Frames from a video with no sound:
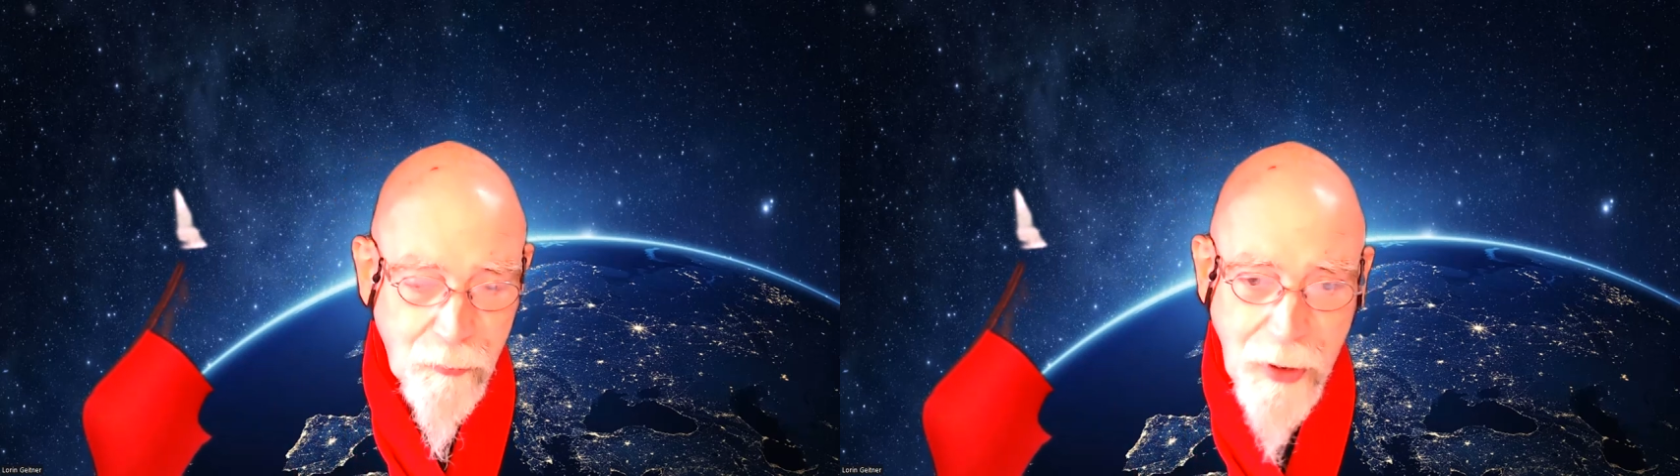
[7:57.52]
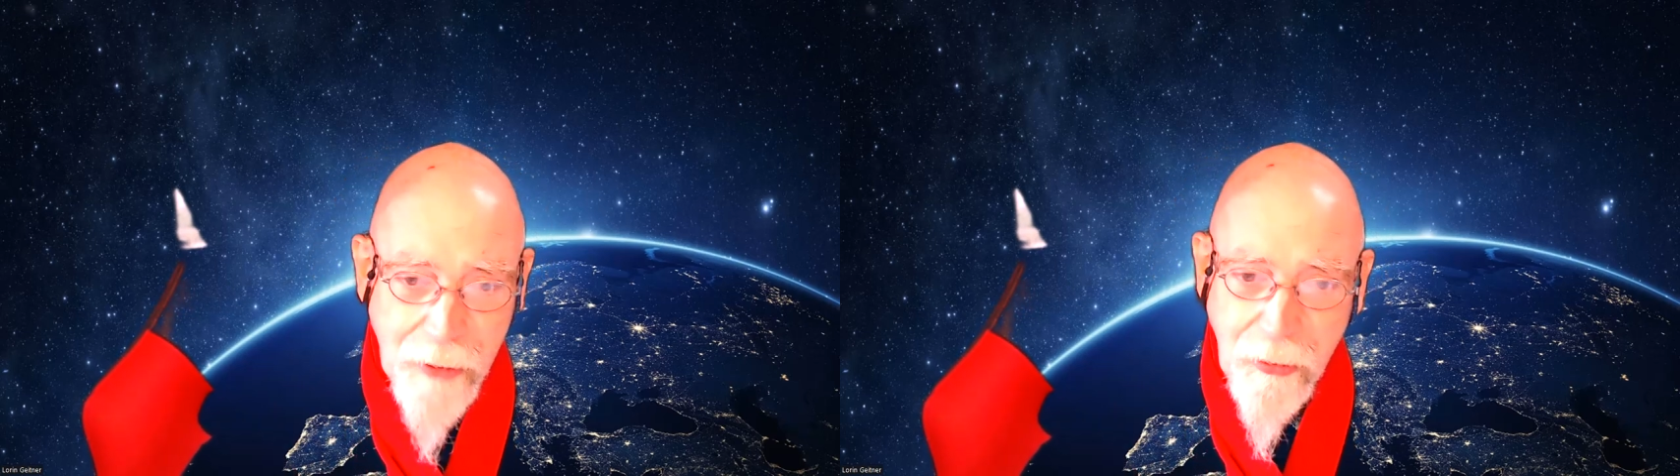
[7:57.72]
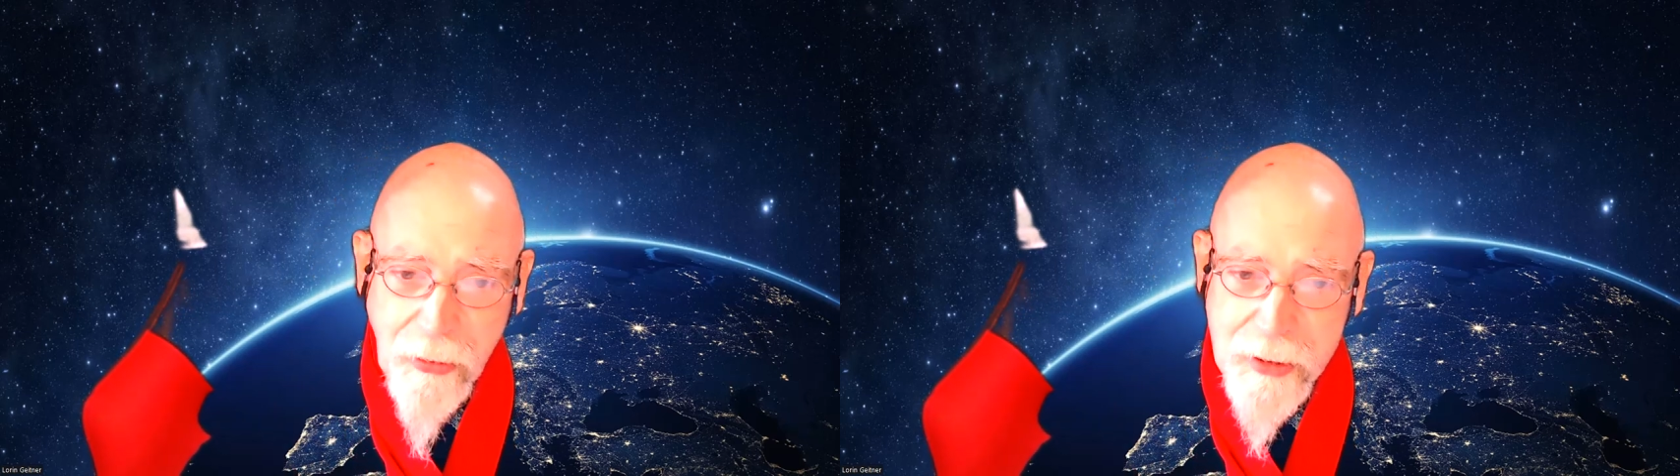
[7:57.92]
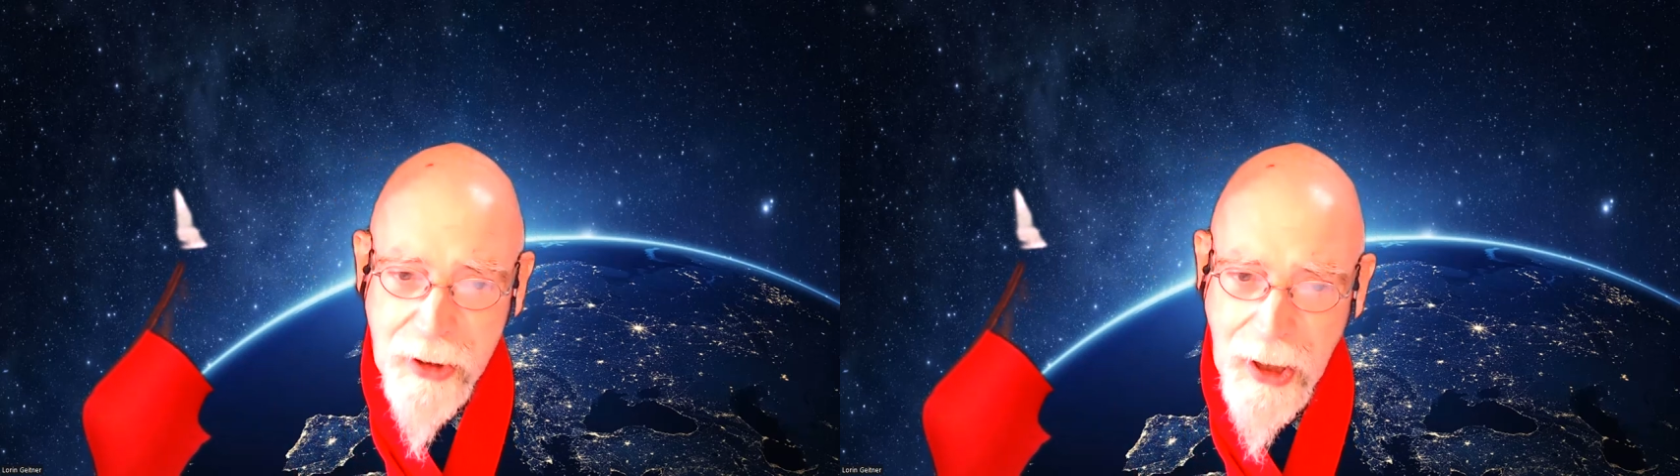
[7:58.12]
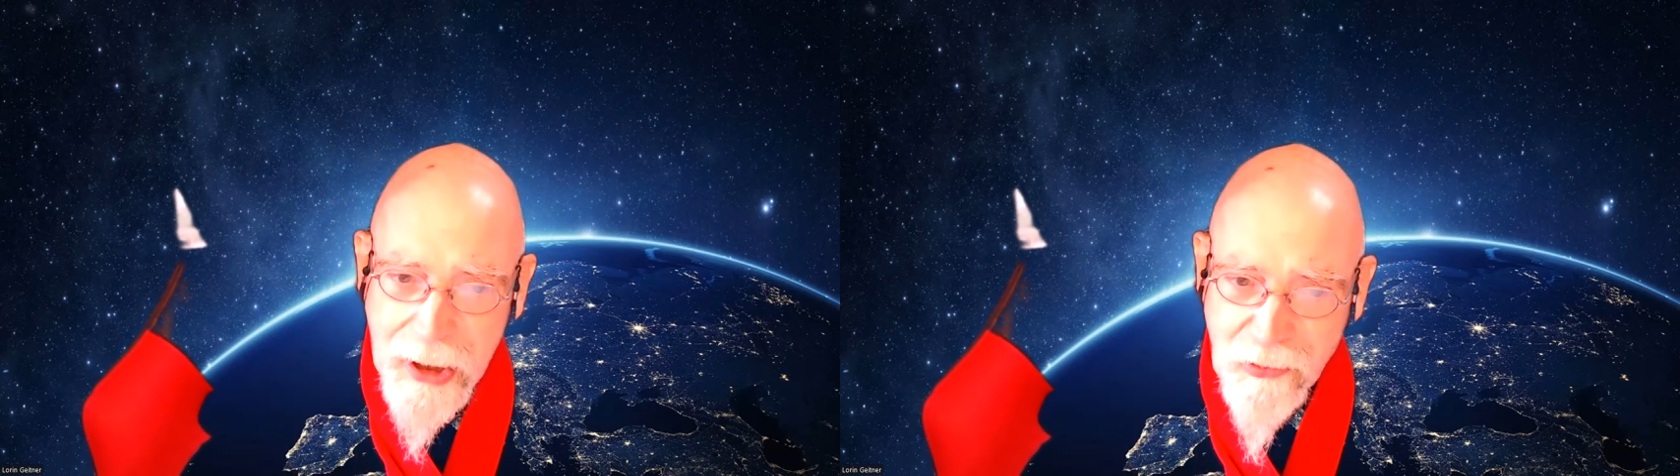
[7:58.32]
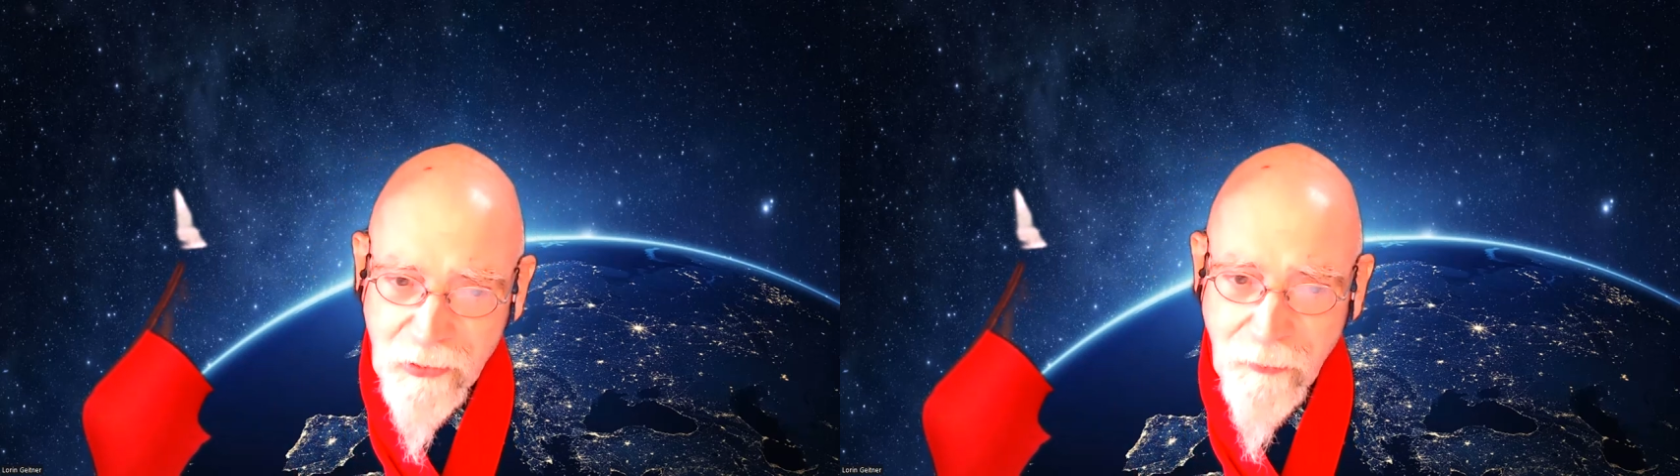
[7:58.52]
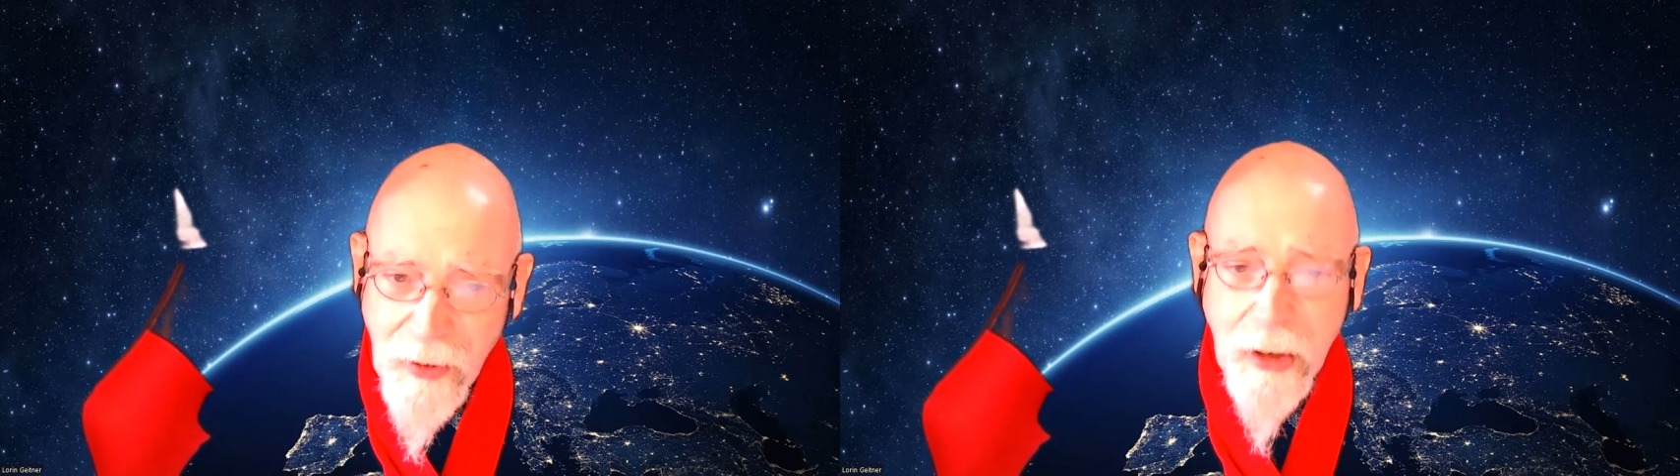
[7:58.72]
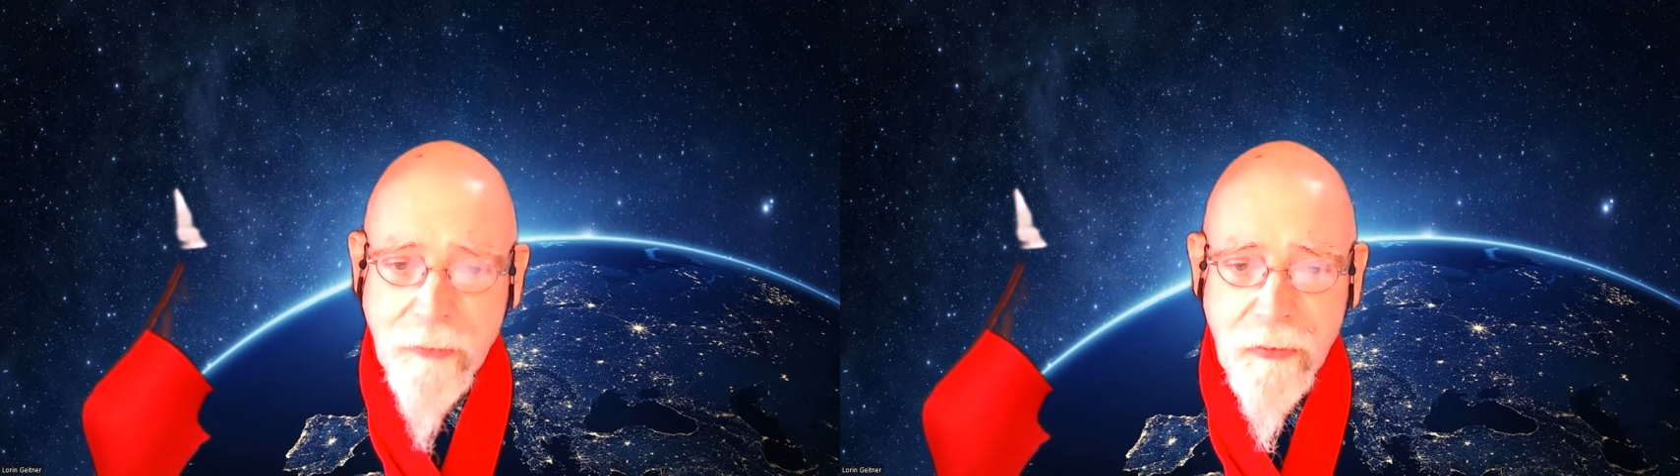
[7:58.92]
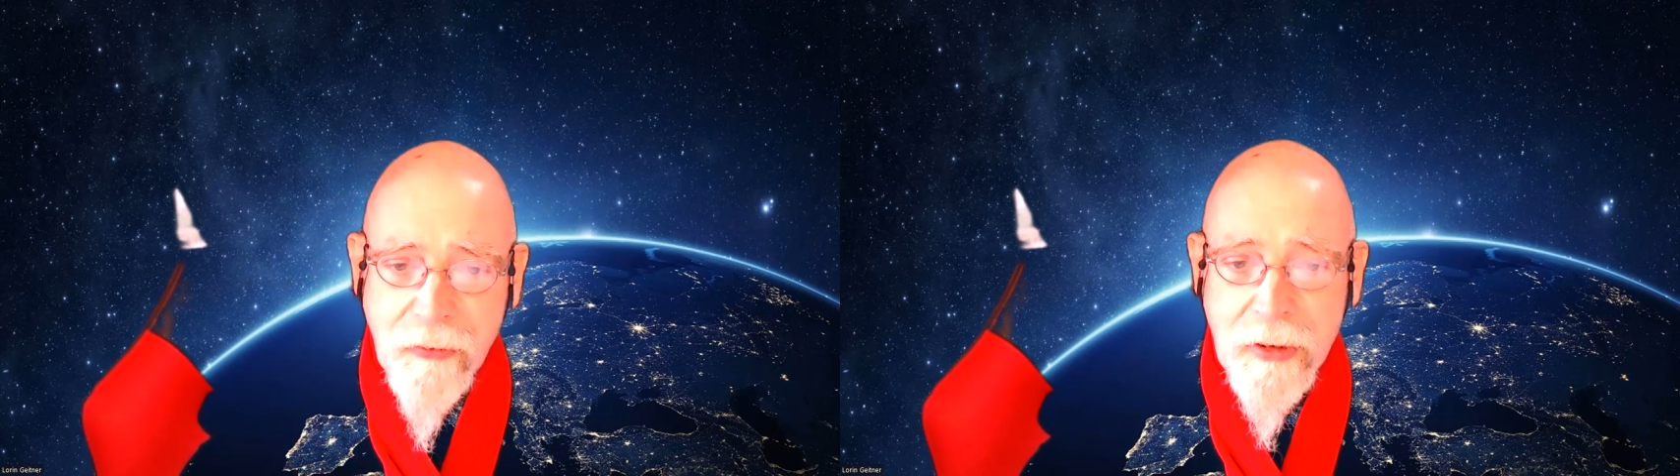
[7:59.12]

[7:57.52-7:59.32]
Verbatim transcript: rather than as fact.